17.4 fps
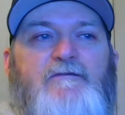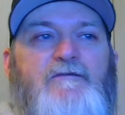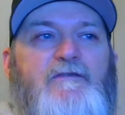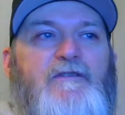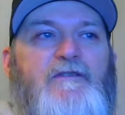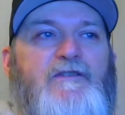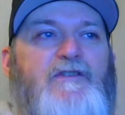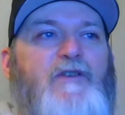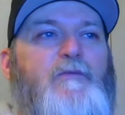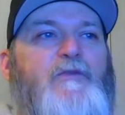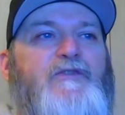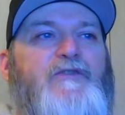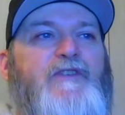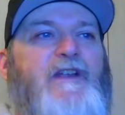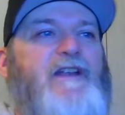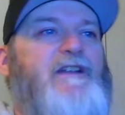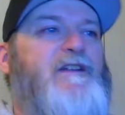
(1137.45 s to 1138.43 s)
It's almost
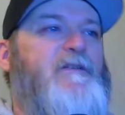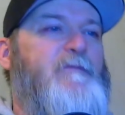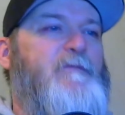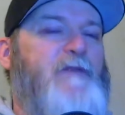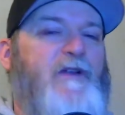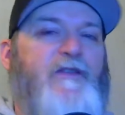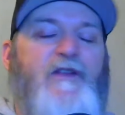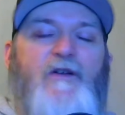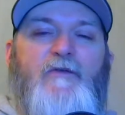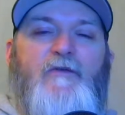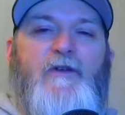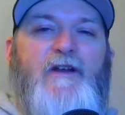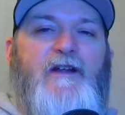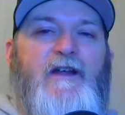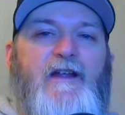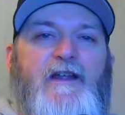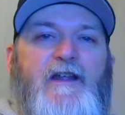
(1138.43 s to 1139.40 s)
the end of the month already.
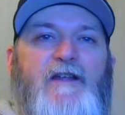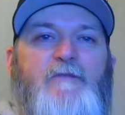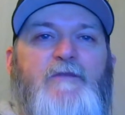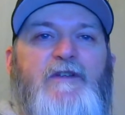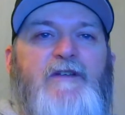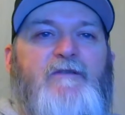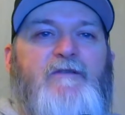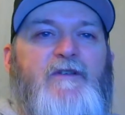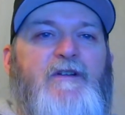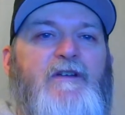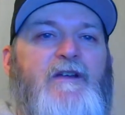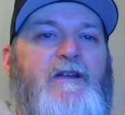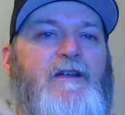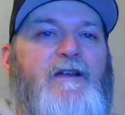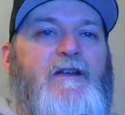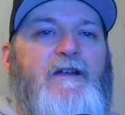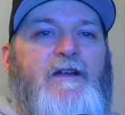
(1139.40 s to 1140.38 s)
I can't believe it.
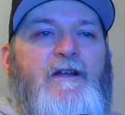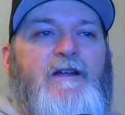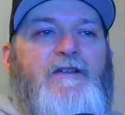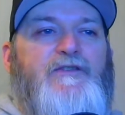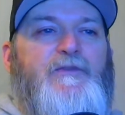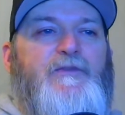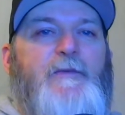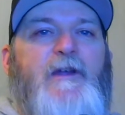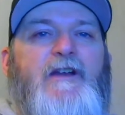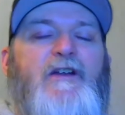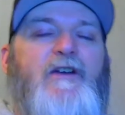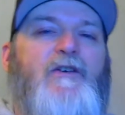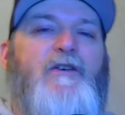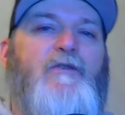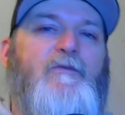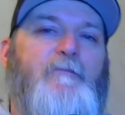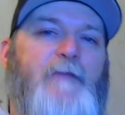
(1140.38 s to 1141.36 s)
As you may
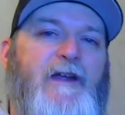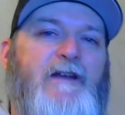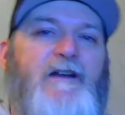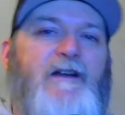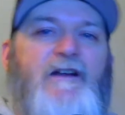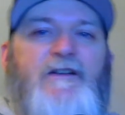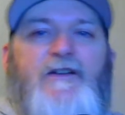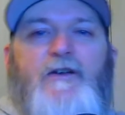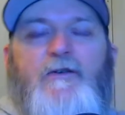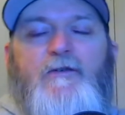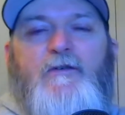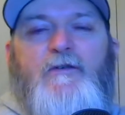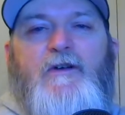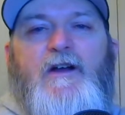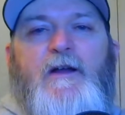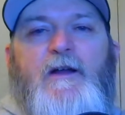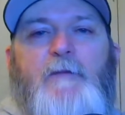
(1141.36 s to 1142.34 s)
know, may not know,
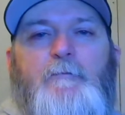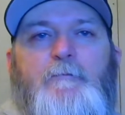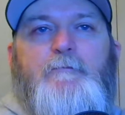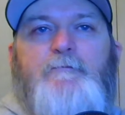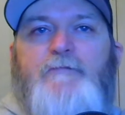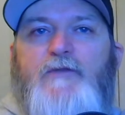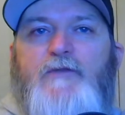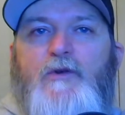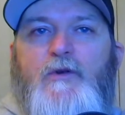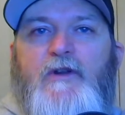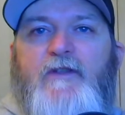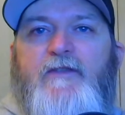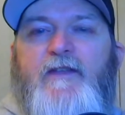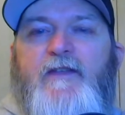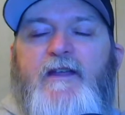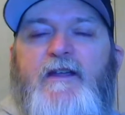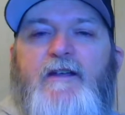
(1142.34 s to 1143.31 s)
I'm doing a
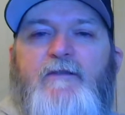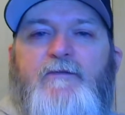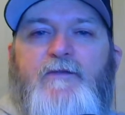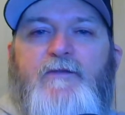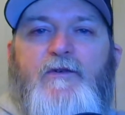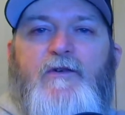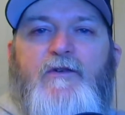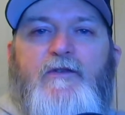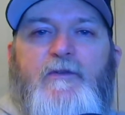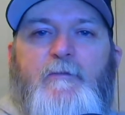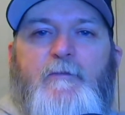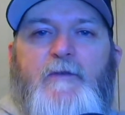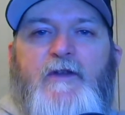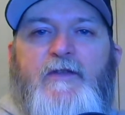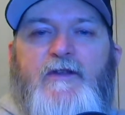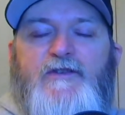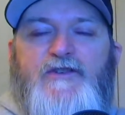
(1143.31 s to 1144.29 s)
thing for the
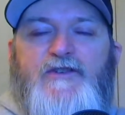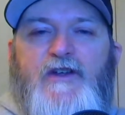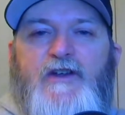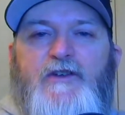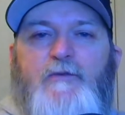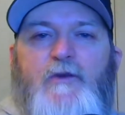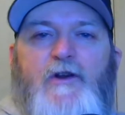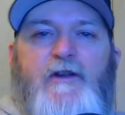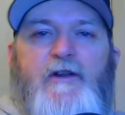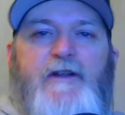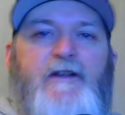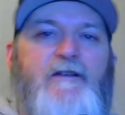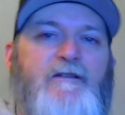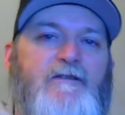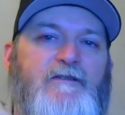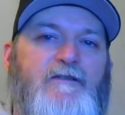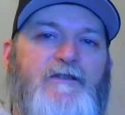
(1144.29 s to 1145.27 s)
month of January
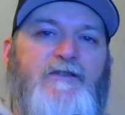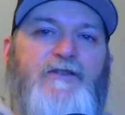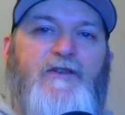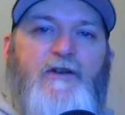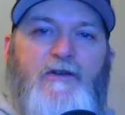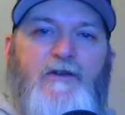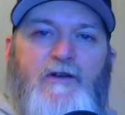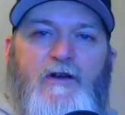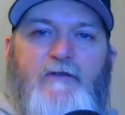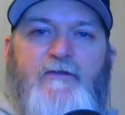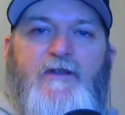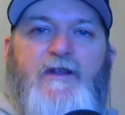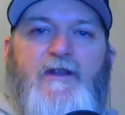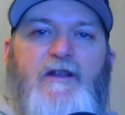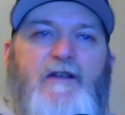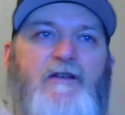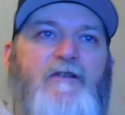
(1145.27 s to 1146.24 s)
to start off the
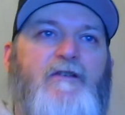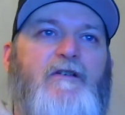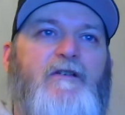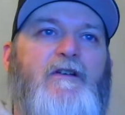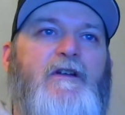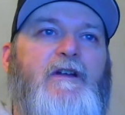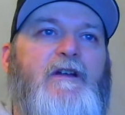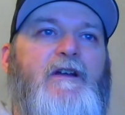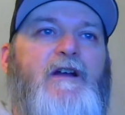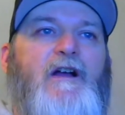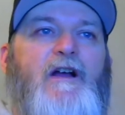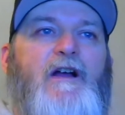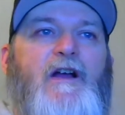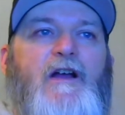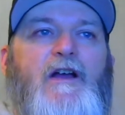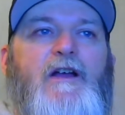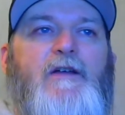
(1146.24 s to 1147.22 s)
year.
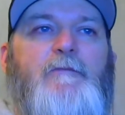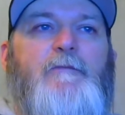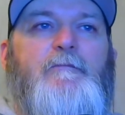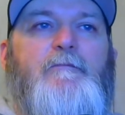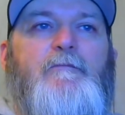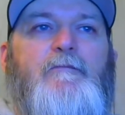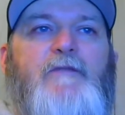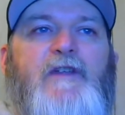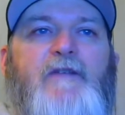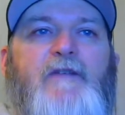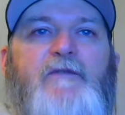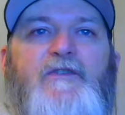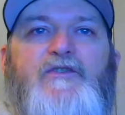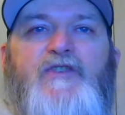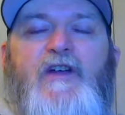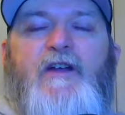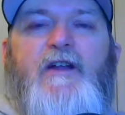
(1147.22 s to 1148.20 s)
I'm giving
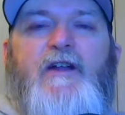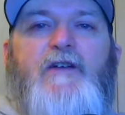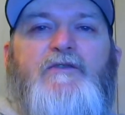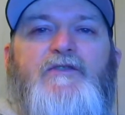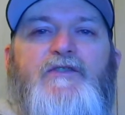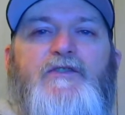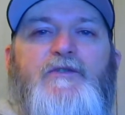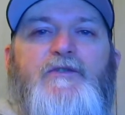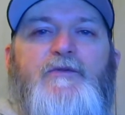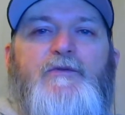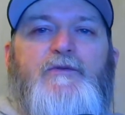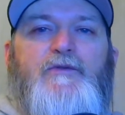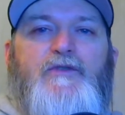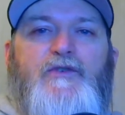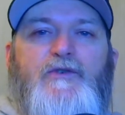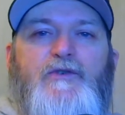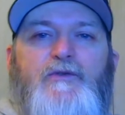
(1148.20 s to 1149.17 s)
shout outs to
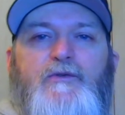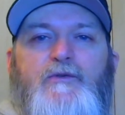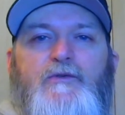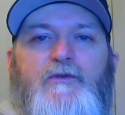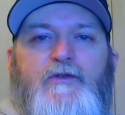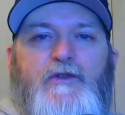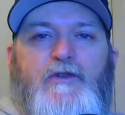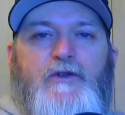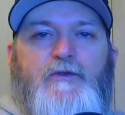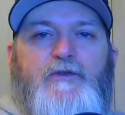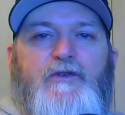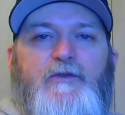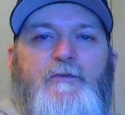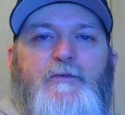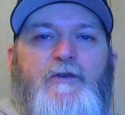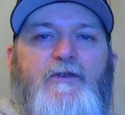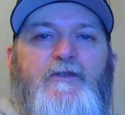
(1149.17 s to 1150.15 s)
two
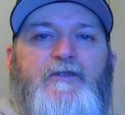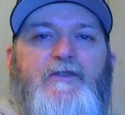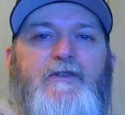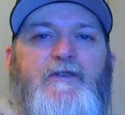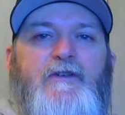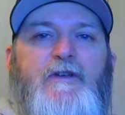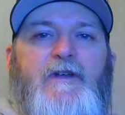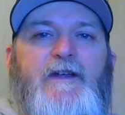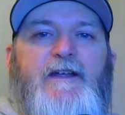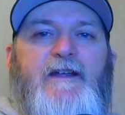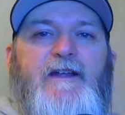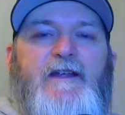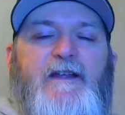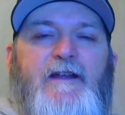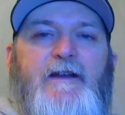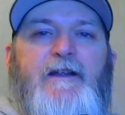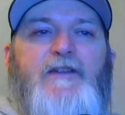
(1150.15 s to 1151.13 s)
YouTubers
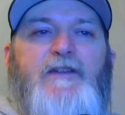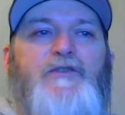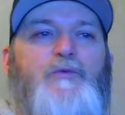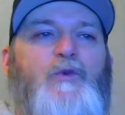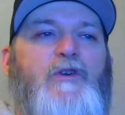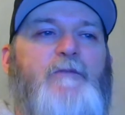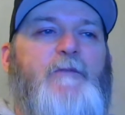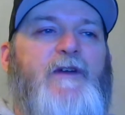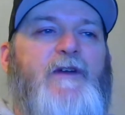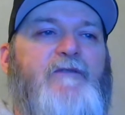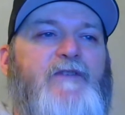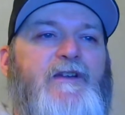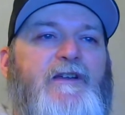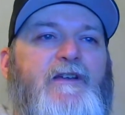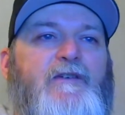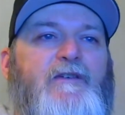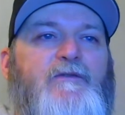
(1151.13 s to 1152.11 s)
in each one of my
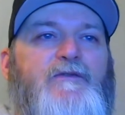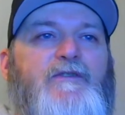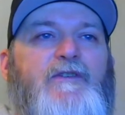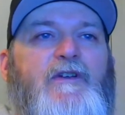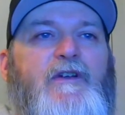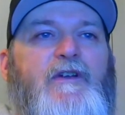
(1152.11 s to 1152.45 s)
videos.